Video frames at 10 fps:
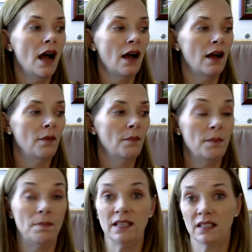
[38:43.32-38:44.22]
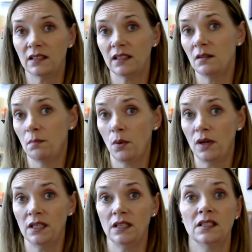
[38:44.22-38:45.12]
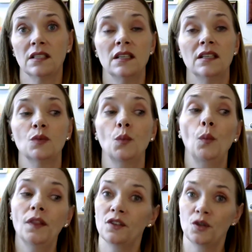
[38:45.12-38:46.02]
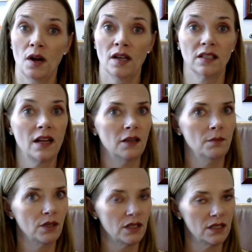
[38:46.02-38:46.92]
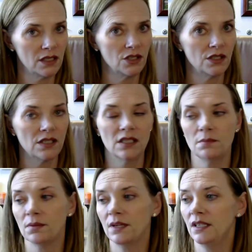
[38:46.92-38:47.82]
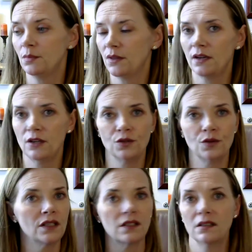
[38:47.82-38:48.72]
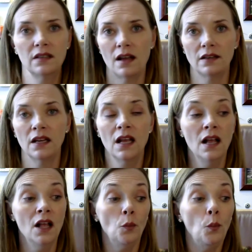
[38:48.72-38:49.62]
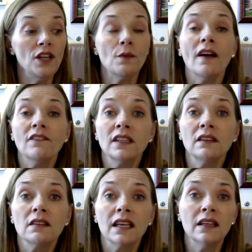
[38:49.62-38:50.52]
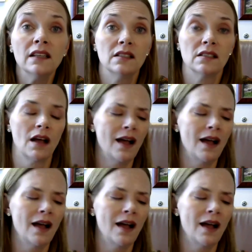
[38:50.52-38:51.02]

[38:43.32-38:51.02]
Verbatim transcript: uh, but basically the point is is with a trust i can put contingencies in place without a trust none when you have little kids.